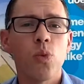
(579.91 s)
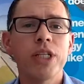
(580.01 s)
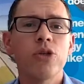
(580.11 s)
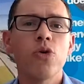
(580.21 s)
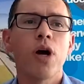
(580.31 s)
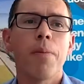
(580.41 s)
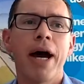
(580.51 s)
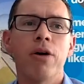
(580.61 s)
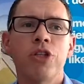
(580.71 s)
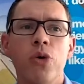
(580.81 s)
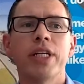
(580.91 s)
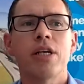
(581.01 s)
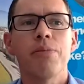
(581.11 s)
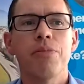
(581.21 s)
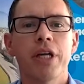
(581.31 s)
We talk about doing
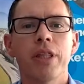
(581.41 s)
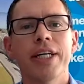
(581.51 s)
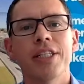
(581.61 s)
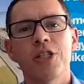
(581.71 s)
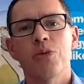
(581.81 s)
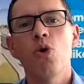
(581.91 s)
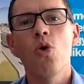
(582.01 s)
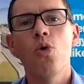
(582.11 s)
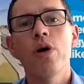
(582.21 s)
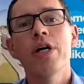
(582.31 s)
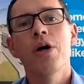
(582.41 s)
something that is small,